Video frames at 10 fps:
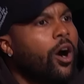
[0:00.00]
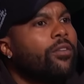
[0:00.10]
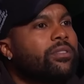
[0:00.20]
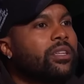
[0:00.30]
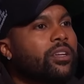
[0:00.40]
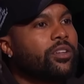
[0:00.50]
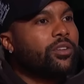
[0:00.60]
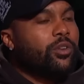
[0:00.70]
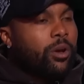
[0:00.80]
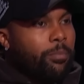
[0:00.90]
often are
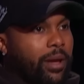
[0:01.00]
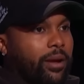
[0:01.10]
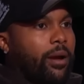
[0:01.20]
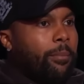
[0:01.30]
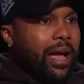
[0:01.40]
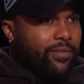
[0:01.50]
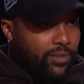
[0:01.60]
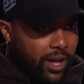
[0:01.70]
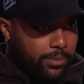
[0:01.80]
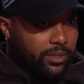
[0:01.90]
you doing back uh,
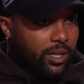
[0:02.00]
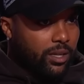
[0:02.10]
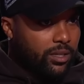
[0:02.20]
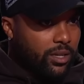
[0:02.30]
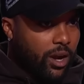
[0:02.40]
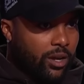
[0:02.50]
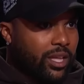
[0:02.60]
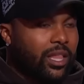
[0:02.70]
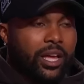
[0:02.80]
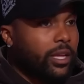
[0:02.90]
backflops though? But are
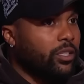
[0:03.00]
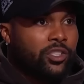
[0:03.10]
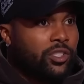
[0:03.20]
they like? I